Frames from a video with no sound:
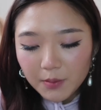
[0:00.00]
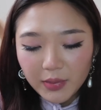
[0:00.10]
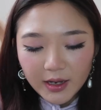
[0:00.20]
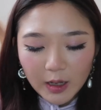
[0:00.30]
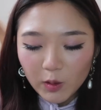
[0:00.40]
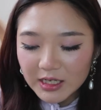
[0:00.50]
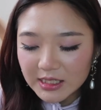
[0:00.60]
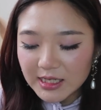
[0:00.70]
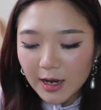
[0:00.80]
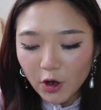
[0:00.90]
But I wanted to
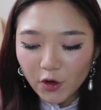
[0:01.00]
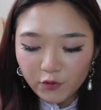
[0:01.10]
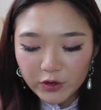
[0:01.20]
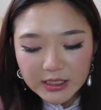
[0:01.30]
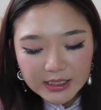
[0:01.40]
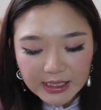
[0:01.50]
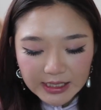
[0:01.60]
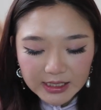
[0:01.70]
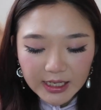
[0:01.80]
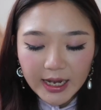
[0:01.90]
start off with
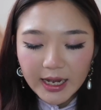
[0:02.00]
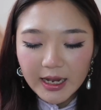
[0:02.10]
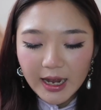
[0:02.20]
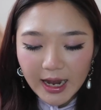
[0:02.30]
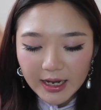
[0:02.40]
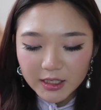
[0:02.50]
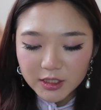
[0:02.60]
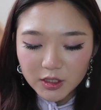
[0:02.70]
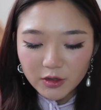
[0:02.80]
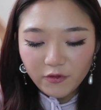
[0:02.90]
skincare,
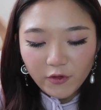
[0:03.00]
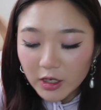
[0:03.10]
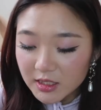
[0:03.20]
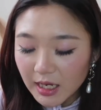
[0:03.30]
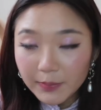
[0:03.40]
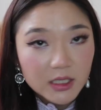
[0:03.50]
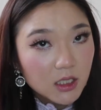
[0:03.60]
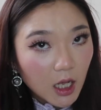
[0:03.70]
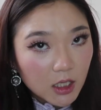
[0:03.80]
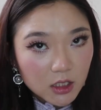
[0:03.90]
and the first step is
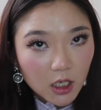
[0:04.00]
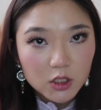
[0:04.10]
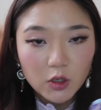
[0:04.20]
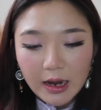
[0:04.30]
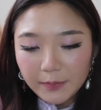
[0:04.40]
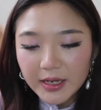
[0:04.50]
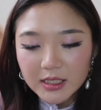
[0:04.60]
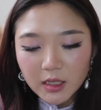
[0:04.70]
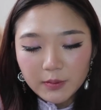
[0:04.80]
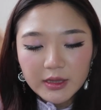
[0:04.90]
cleanser. So I
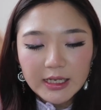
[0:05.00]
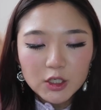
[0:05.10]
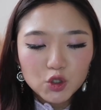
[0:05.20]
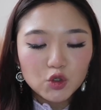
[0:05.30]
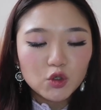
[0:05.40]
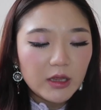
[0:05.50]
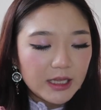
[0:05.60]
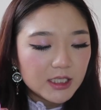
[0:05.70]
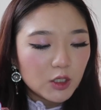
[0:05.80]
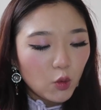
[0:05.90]
picked up these two
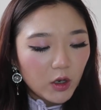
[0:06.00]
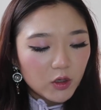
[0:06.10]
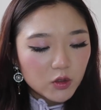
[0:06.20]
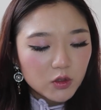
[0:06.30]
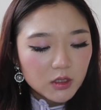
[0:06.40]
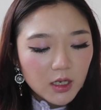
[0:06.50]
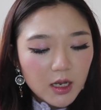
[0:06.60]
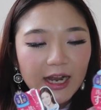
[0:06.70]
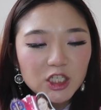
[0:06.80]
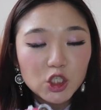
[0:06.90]
cleansing oils.
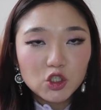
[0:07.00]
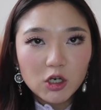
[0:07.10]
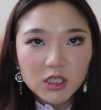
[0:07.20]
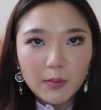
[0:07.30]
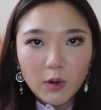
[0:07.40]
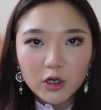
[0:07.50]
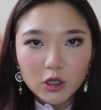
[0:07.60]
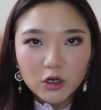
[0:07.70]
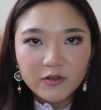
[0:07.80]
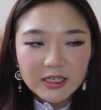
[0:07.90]
I actually stocked up on a
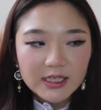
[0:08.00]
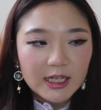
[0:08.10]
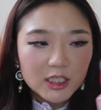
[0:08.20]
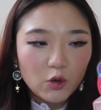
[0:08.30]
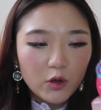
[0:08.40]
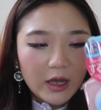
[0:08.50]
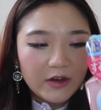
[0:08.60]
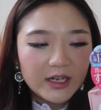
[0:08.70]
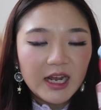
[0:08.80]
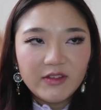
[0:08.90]
lot of this cleansing oil. I
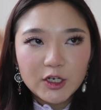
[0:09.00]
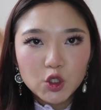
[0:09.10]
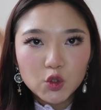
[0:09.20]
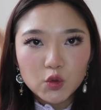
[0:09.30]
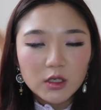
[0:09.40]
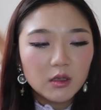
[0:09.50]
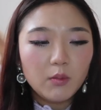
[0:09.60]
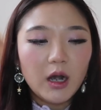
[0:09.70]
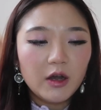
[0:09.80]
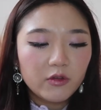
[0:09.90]
already have like 2 in the
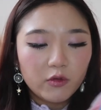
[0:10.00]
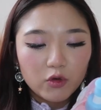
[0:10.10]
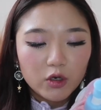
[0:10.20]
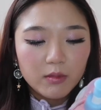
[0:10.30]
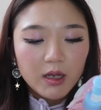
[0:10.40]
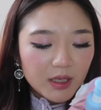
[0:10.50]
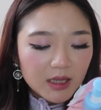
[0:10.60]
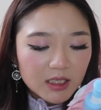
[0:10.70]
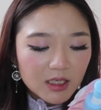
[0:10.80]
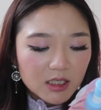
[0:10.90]
bathroom, but
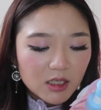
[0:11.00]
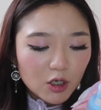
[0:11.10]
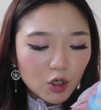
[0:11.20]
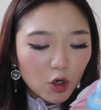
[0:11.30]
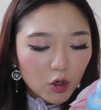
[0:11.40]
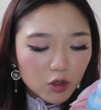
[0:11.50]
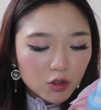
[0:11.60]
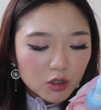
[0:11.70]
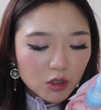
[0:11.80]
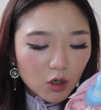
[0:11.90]
this is the
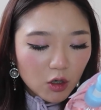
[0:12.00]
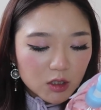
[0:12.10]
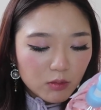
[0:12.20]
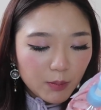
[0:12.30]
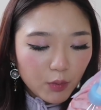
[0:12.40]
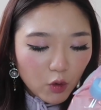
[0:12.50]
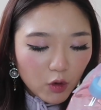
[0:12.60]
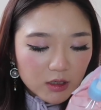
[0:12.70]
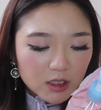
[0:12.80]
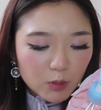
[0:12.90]

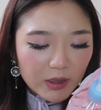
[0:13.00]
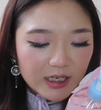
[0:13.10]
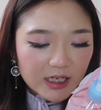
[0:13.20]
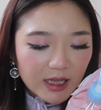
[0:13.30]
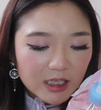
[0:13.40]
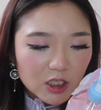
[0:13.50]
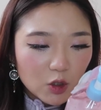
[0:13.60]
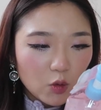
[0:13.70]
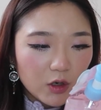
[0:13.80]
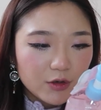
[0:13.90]
Cosmeport Speedy Cleansing
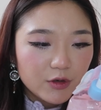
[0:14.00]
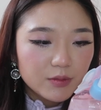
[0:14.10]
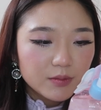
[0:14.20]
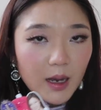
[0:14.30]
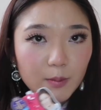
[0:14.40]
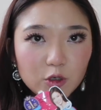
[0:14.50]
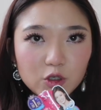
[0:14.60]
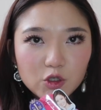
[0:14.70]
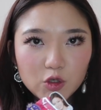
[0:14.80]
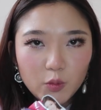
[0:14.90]
Oil. I'm not
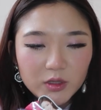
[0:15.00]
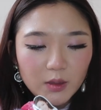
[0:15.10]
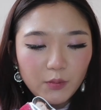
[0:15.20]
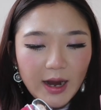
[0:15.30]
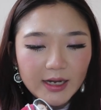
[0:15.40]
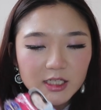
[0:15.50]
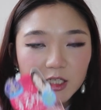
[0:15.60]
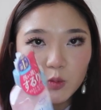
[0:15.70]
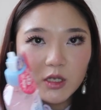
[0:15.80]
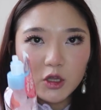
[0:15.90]
too sure what the brand is.
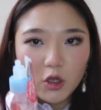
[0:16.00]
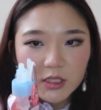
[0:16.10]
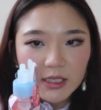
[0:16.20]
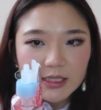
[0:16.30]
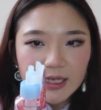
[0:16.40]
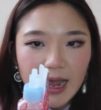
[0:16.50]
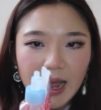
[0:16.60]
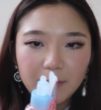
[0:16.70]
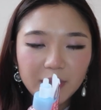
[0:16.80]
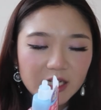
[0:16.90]
This one lost its
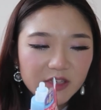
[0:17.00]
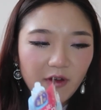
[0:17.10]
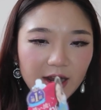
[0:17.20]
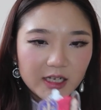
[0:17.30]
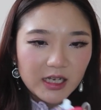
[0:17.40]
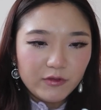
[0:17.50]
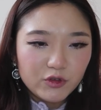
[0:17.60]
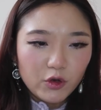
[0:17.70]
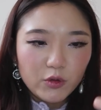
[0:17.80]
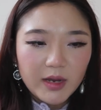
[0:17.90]
cap, but it's fine because I have
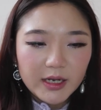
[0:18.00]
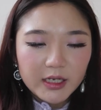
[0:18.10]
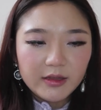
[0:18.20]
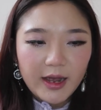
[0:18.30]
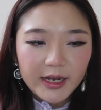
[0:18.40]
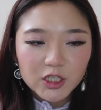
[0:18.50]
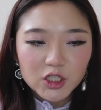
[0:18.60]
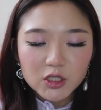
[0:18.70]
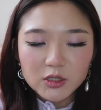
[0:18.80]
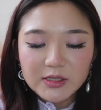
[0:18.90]
so many that I can
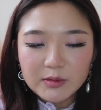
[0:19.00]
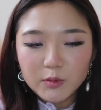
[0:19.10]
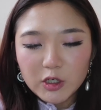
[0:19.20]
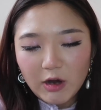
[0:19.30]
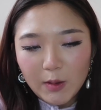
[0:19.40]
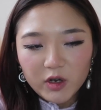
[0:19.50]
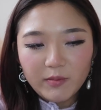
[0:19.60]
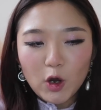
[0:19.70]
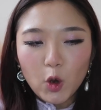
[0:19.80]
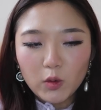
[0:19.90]
just grab one of
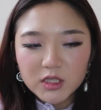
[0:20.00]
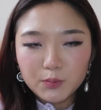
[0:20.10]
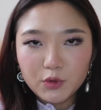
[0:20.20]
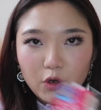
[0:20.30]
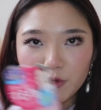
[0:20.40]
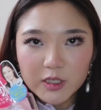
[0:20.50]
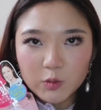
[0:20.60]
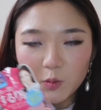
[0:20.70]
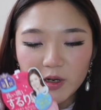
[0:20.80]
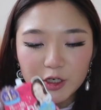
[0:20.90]
my old ones and put it on this
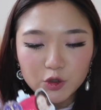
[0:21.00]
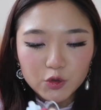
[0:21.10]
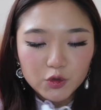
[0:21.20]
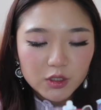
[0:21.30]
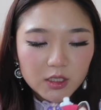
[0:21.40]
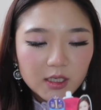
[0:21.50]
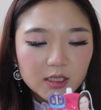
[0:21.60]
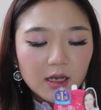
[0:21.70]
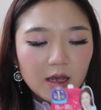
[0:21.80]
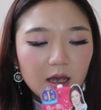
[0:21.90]
one when I do use it.
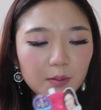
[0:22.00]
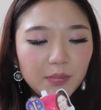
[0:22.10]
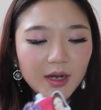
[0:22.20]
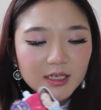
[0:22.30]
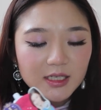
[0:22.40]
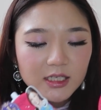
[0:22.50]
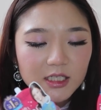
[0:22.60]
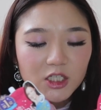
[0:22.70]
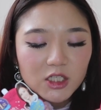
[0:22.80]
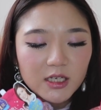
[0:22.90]
But this
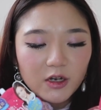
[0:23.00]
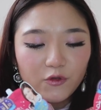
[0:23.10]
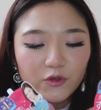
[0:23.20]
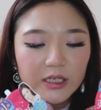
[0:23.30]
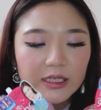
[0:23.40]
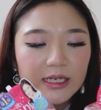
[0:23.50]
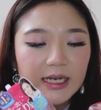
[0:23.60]
is just like a really